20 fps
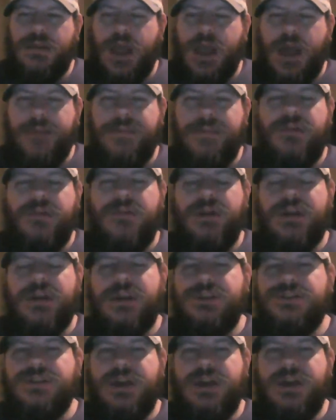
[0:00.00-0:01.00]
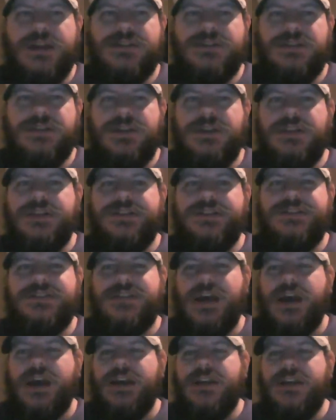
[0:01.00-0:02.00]
I met Ricky Jackson. He did a
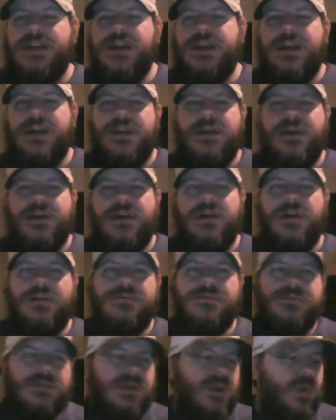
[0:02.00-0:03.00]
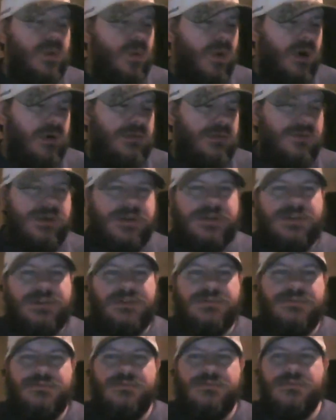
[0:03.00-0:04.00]
signing at
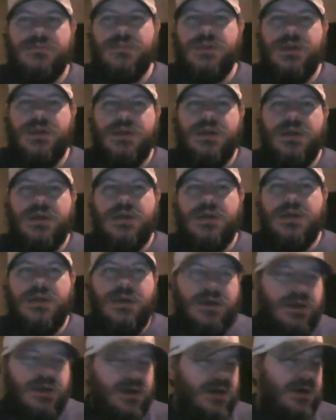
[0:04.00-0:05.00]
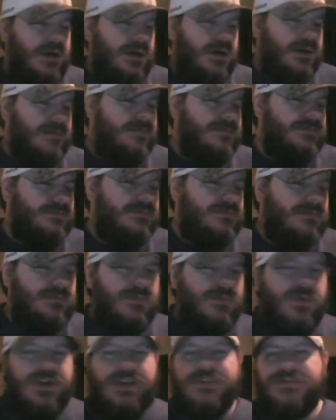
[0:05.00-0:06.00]
Walgreens
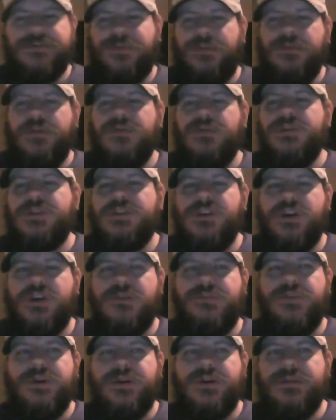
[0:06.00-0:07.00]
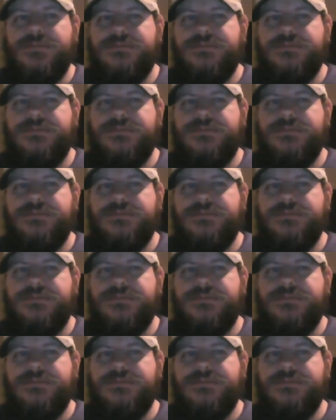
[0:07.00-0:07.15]
when he was promoting his cookbook.